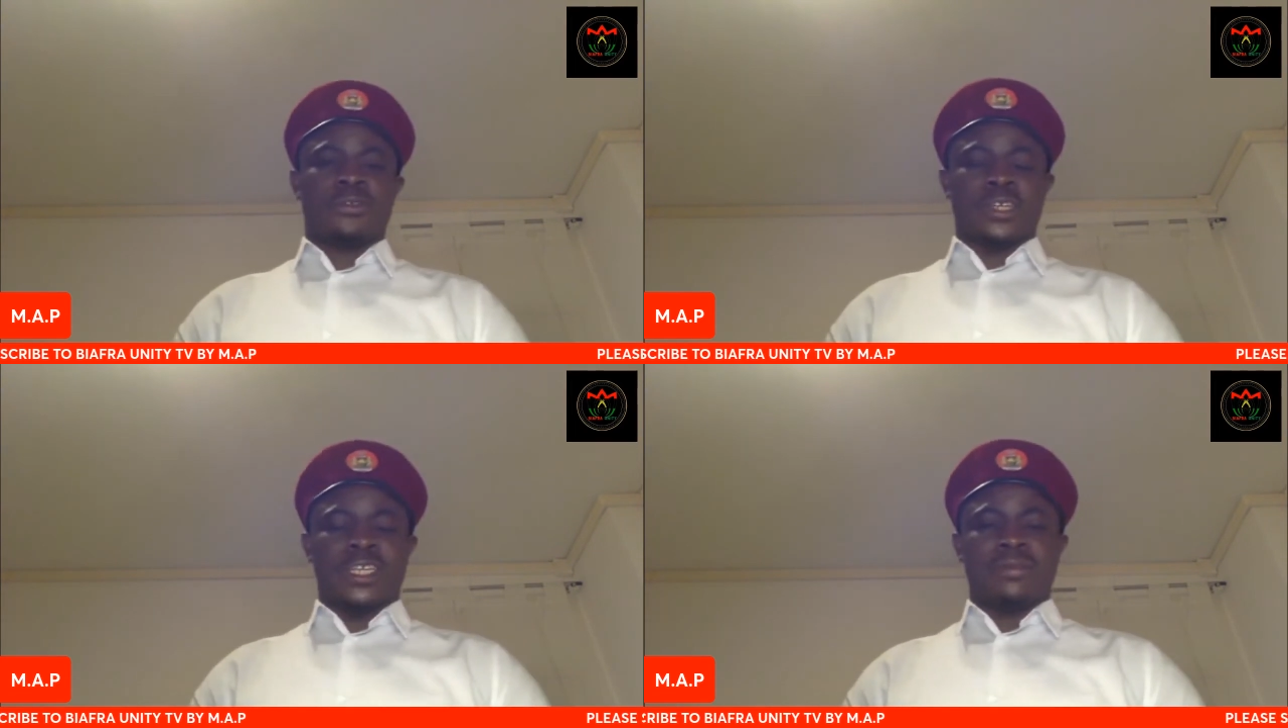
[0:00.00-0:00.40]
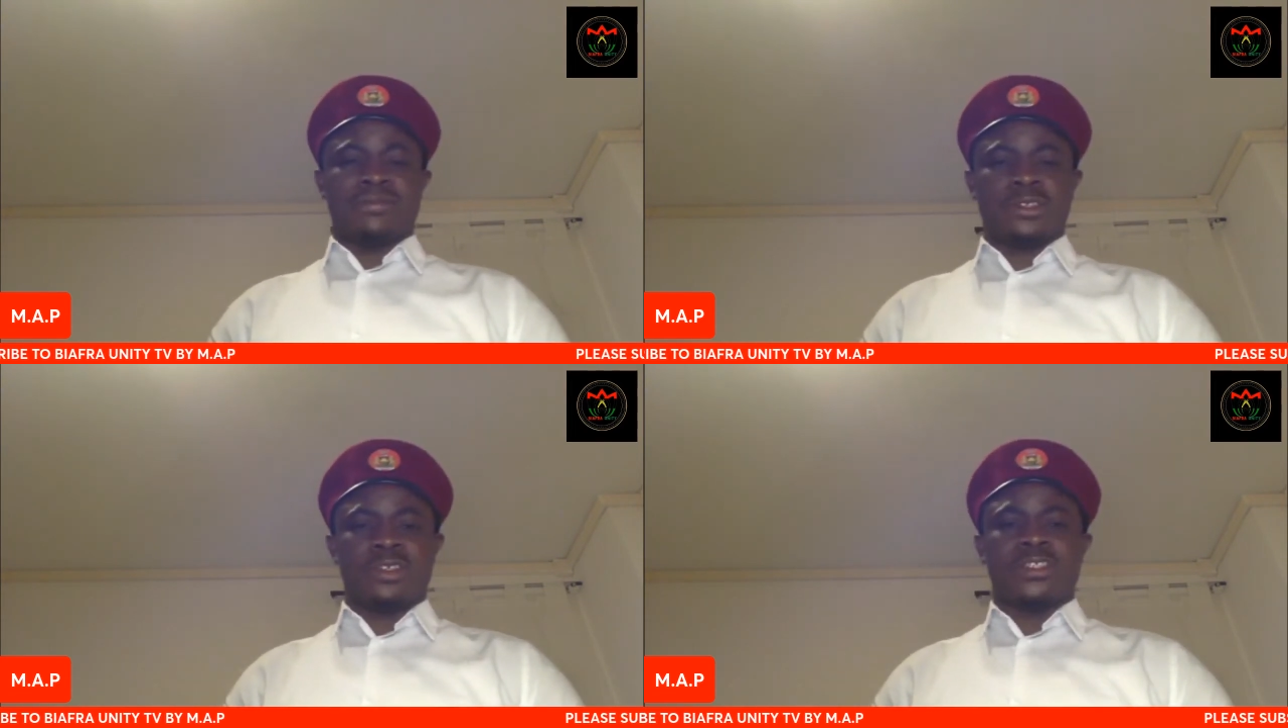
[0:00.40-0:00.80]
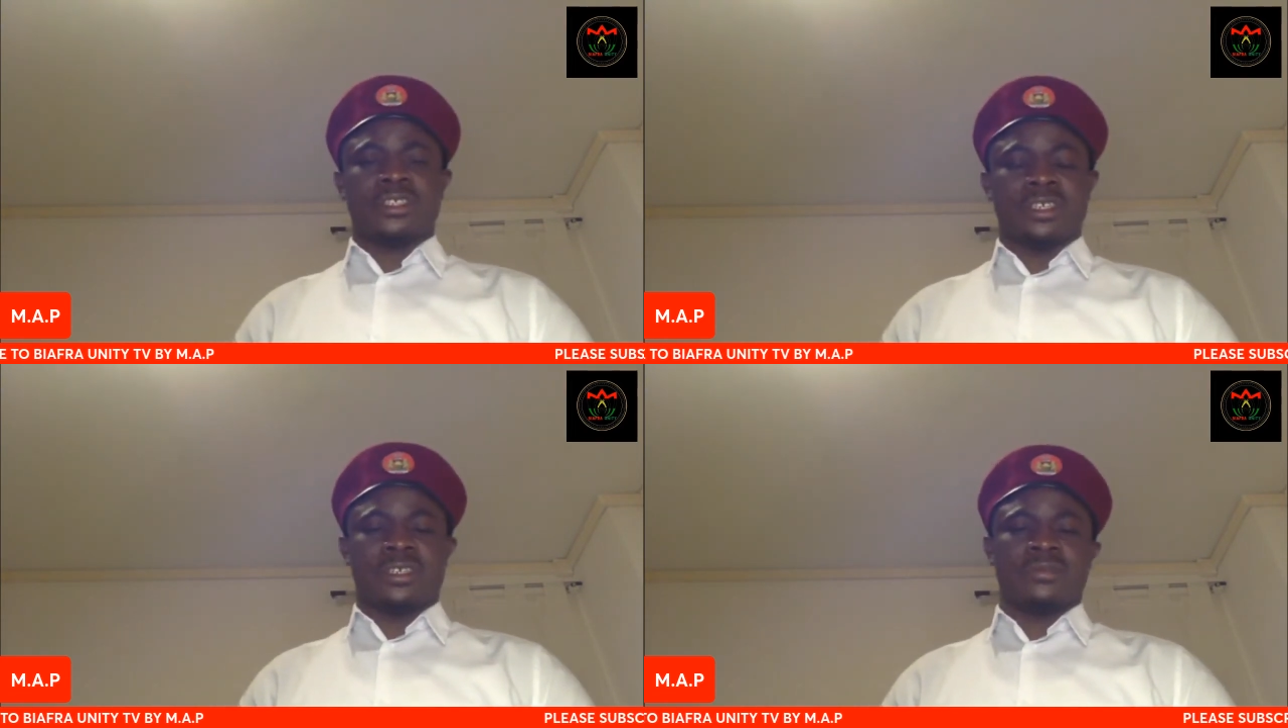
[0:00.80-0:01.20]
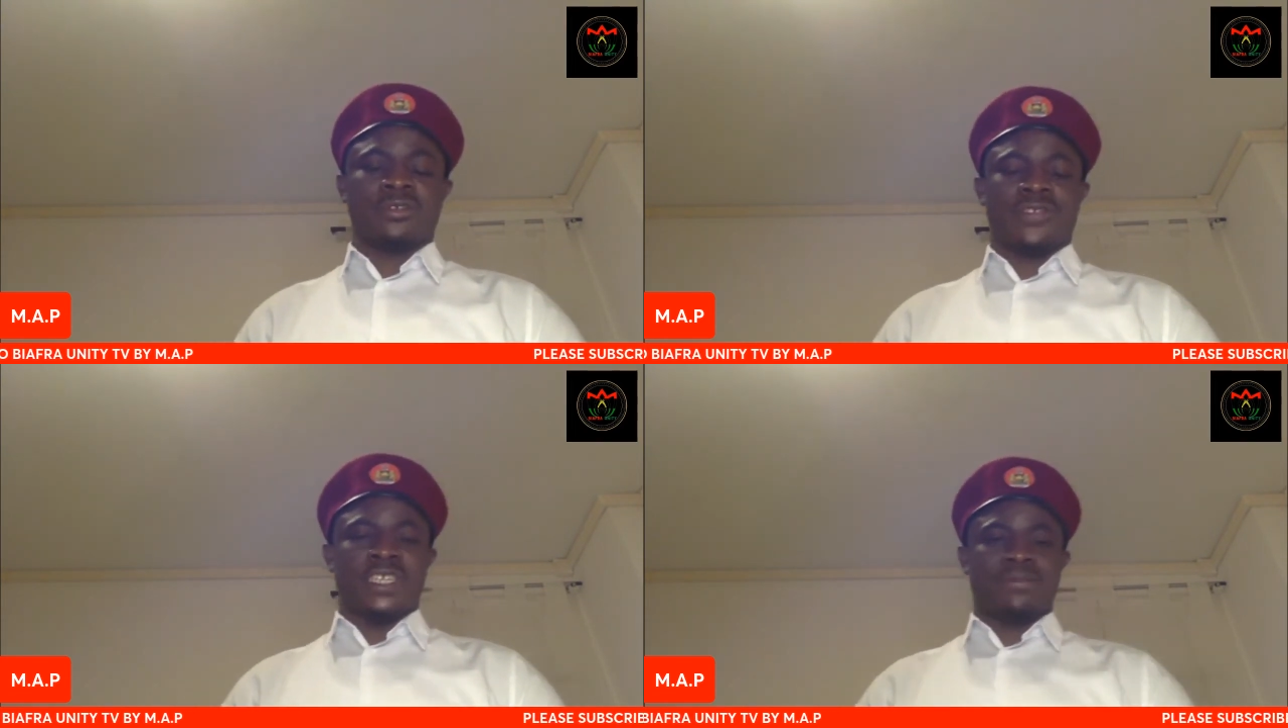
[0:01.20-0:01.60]
for him until they
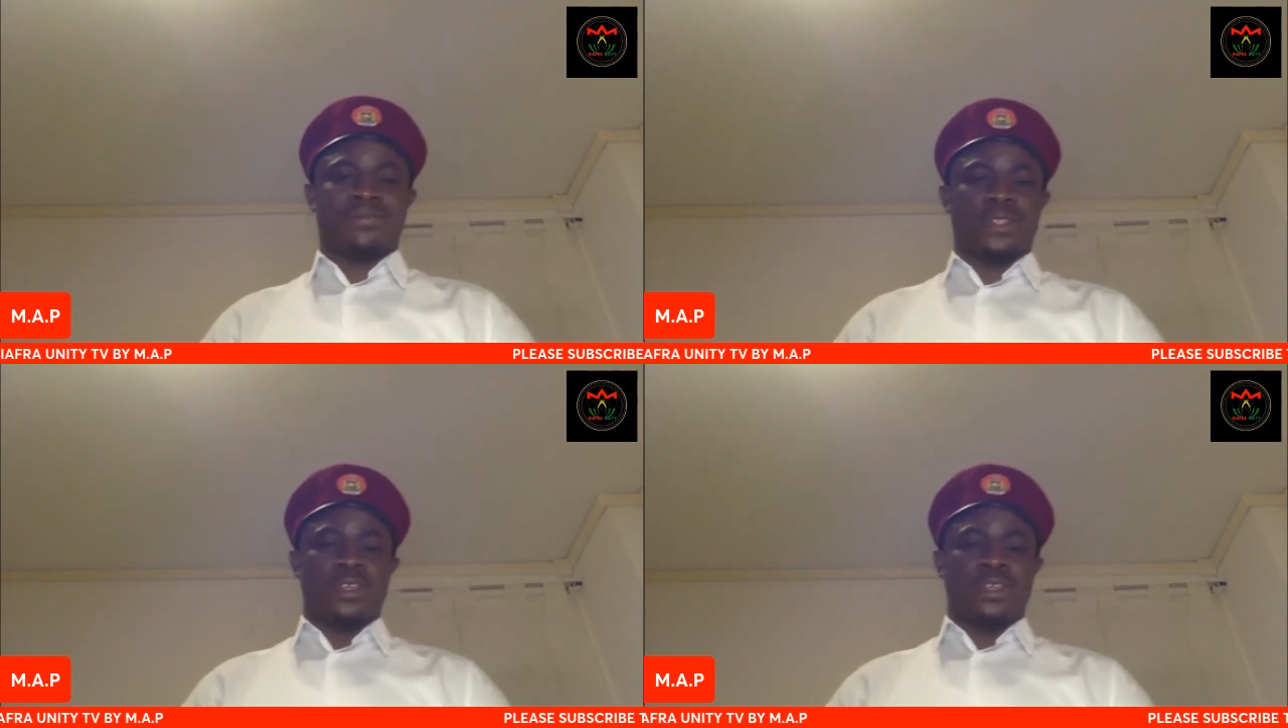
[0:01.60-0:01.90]
remove him.